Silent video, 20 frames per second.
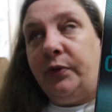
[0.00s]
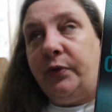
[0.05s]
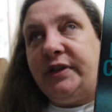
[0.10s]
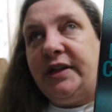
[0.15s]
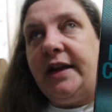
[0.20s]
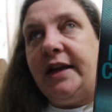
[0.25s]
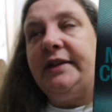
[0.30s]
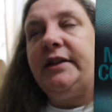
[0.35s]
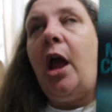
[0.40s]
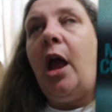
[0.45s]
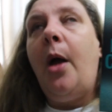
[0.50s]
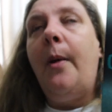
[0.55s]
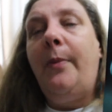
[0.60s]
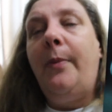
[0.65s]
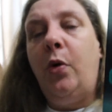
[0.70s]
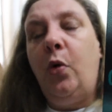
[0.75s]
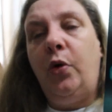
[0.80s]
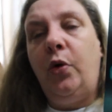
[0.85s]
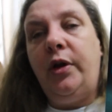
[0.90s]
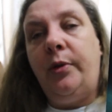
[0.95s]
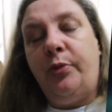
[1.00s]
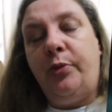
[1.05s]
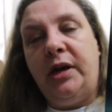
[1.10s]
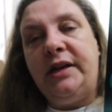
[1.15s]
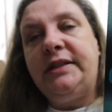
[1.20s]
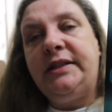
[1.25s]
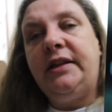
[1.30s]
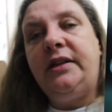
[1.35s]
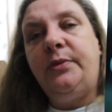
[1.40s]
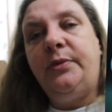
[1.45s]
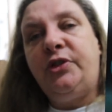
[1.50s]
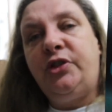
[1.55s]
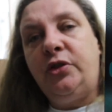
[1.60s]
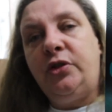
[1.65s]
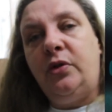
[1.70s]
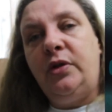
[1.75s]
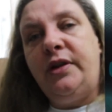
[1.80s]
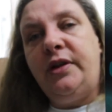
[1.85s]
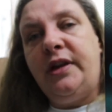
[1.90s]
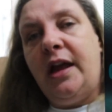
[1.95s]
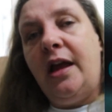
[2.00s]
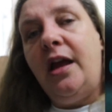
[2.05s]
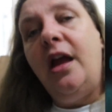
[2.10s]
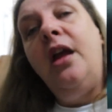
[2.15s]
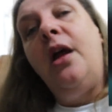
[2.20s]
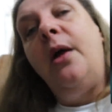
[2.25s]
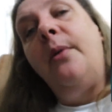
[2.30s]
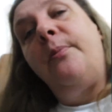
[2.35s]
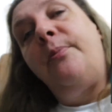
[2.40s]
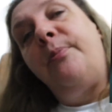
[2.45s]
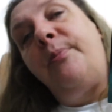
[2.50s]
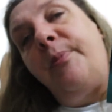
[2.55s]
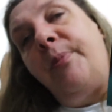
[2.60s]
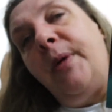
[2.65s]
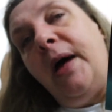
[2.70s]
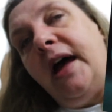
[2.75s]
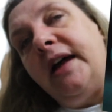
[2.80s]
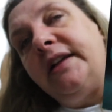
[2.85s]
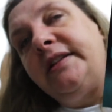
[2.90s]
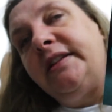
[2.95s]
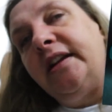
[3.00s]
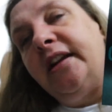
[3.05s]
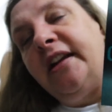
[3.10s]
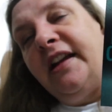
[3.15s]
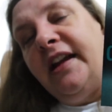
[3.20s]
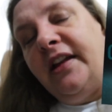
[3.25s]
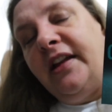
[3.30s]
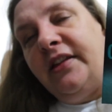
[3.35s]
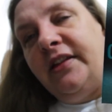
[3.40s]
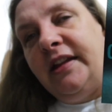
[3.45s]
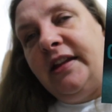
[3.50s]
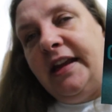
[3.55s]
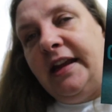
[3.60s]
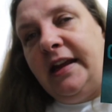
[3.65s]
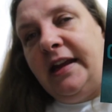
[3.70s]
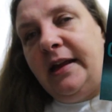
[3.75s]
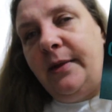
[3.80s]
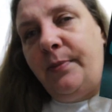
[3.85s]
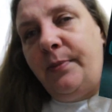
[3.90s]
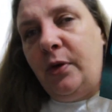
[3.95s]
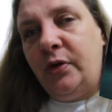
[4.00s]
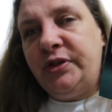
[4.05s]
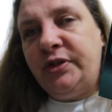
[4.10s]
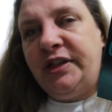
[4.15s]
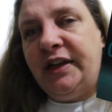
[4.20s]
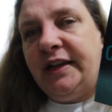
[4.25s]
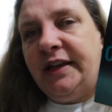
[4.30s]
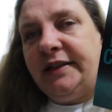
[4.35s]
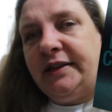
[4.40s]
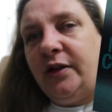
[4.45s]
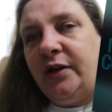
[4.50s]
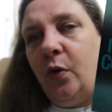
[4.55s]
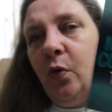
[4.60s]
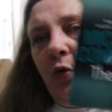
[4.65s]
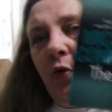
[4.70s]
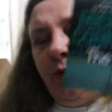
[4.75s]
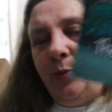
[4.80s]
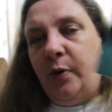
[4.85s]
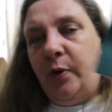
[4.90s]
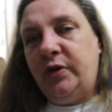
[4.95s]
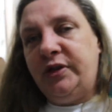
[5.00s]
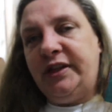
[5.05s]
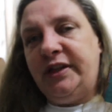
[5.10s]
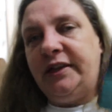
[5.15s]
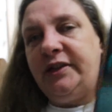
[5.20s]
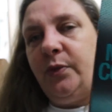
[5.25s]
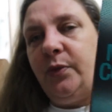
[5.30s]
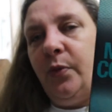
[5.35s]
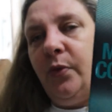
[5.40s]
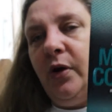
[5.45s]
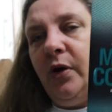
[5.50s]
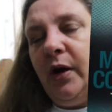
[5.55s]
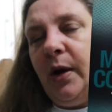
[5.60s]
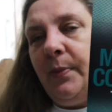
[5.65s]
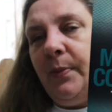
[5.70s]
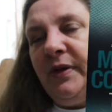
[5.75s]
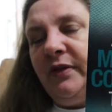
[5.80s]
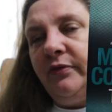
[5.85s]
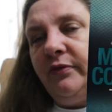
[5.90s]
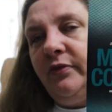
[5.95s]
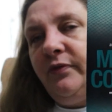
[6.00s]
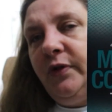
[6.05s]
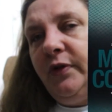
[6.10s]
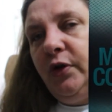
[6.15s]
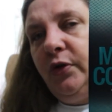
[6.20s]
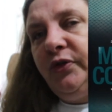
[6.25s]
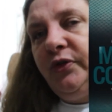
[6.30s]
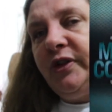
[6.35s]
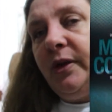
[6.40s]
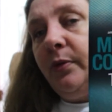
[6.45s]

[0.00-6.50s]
did pawn a bracelet that was stolen there, but all the boxes were a bit of a ruse.